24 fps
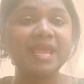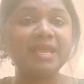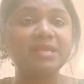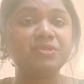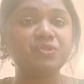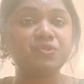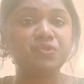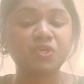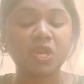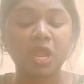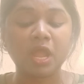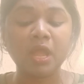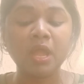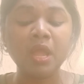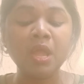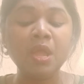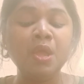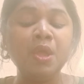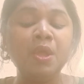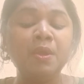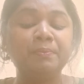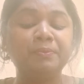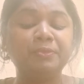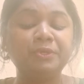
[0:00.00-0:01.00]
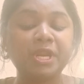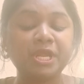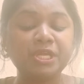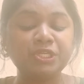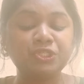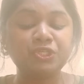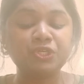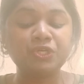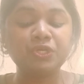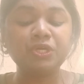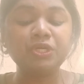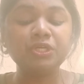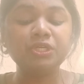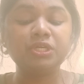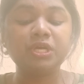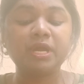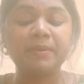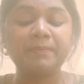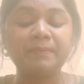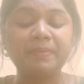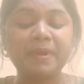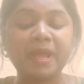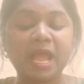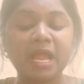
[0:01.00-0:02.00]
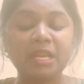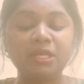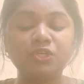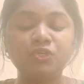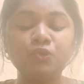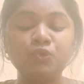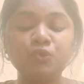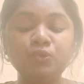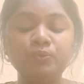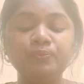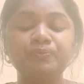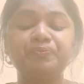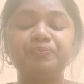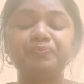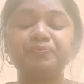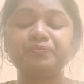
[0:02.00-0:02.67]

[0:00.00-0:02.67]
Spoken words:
extra pressure compared to